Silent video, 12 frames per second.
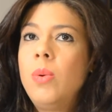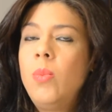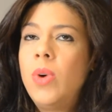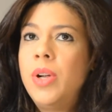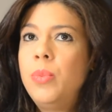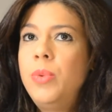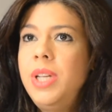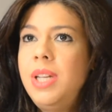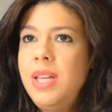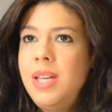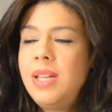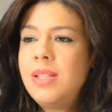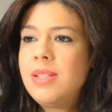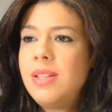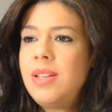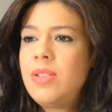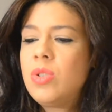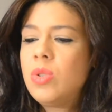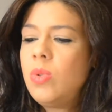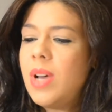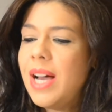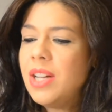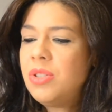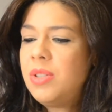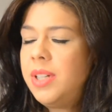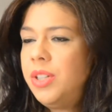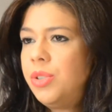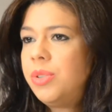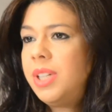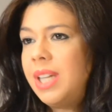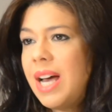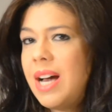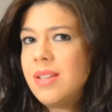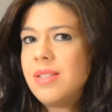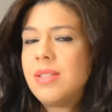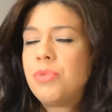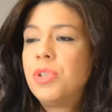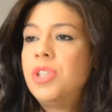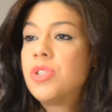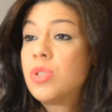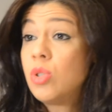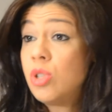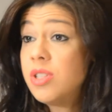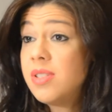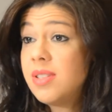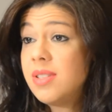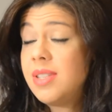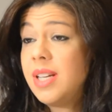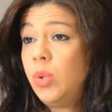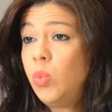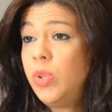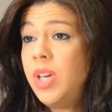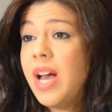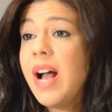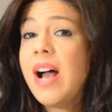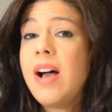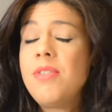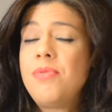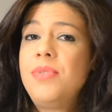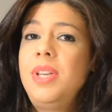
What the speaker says: what we need is to actually utilize the resources that we have